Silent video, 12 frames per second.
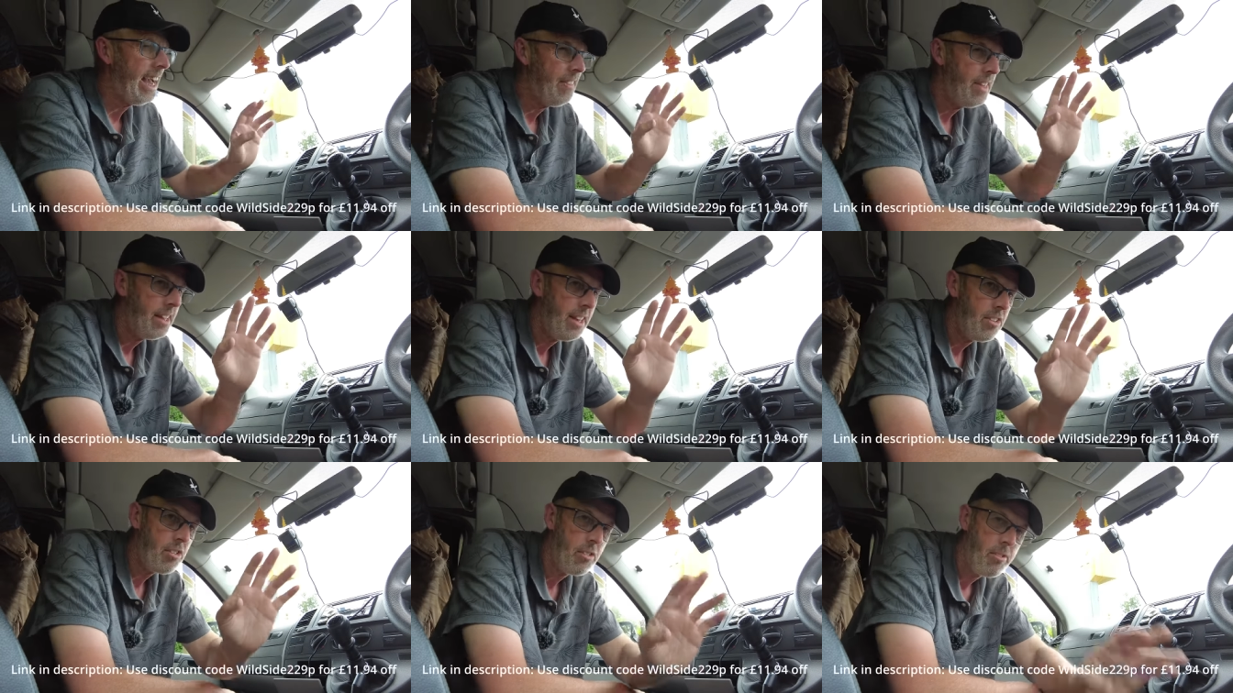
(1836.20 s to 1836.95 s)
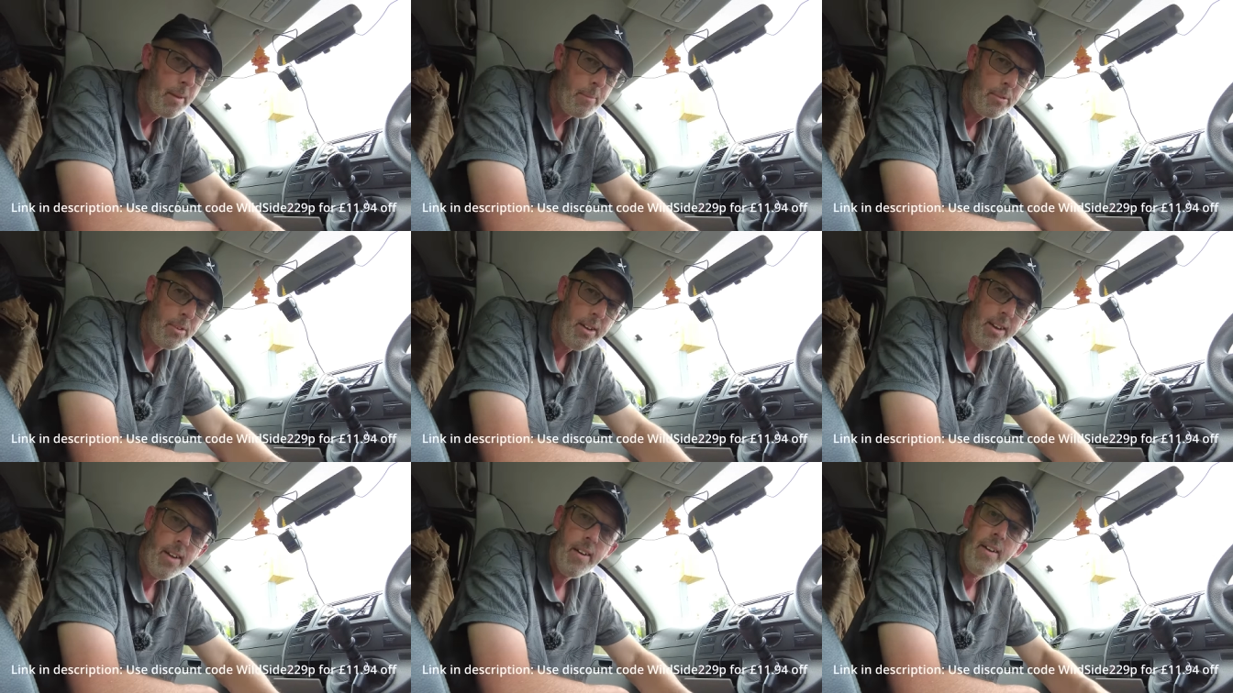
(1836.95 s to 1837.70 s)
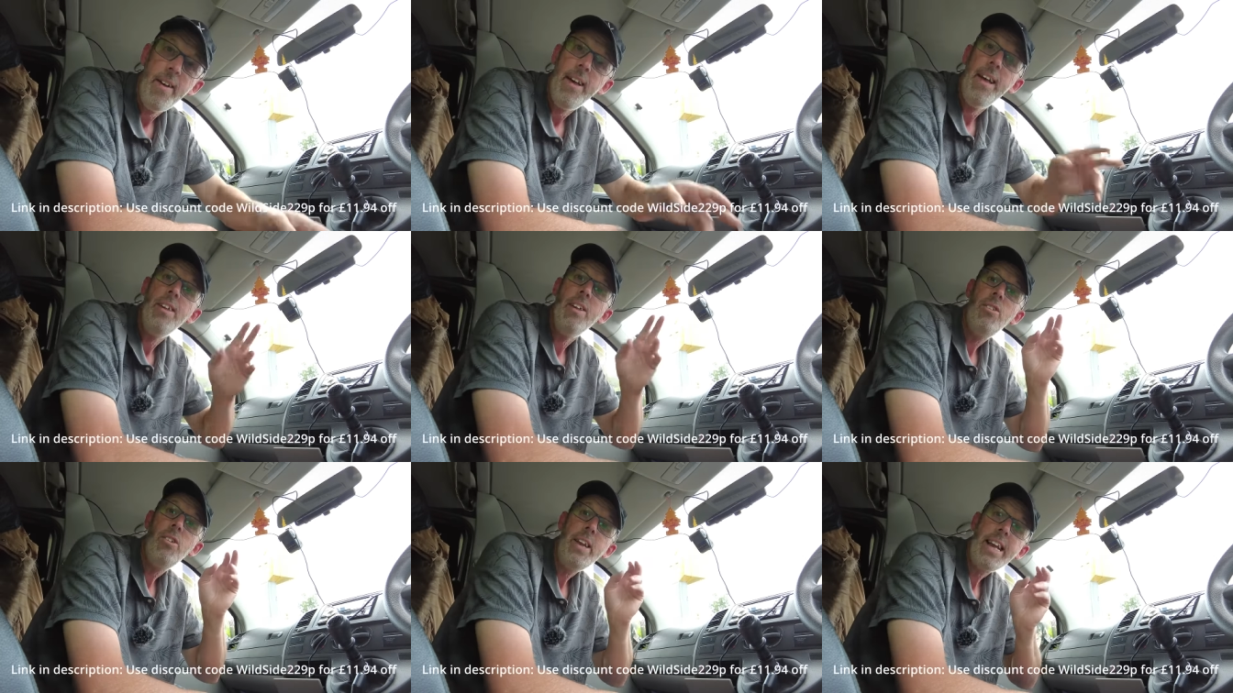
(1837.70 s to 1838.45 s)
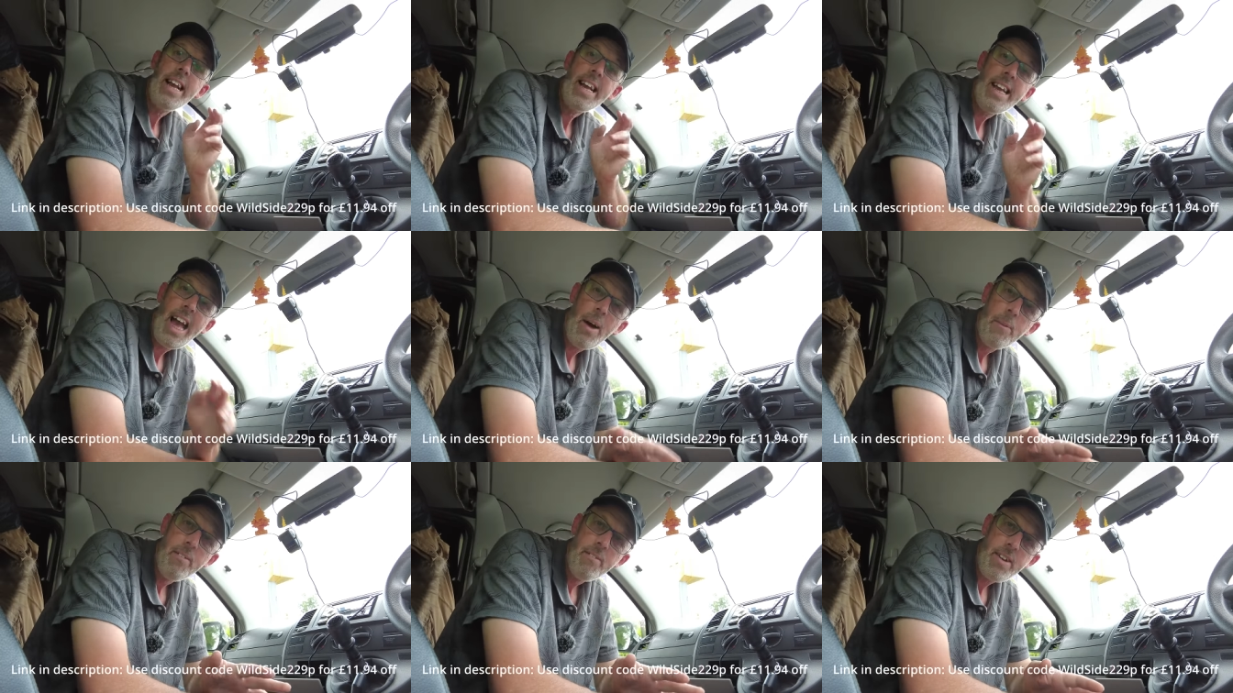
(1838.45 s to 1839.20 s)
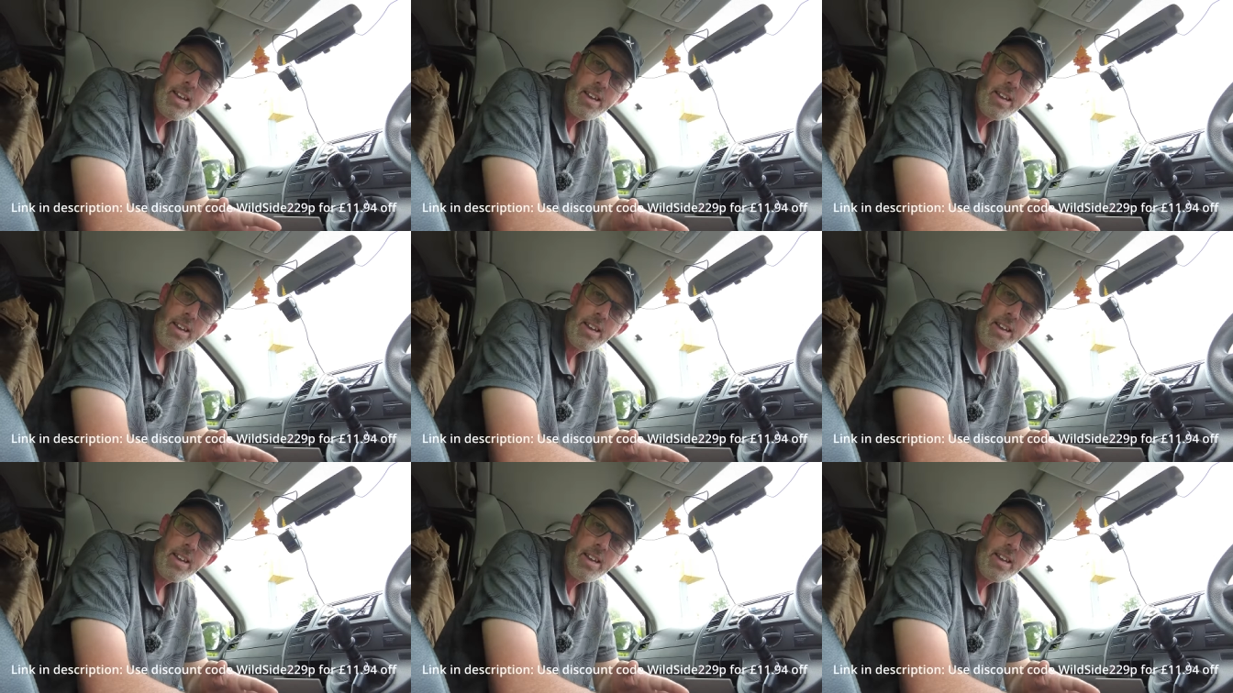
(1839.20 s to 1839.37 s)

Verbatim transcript: in the description so you can get one for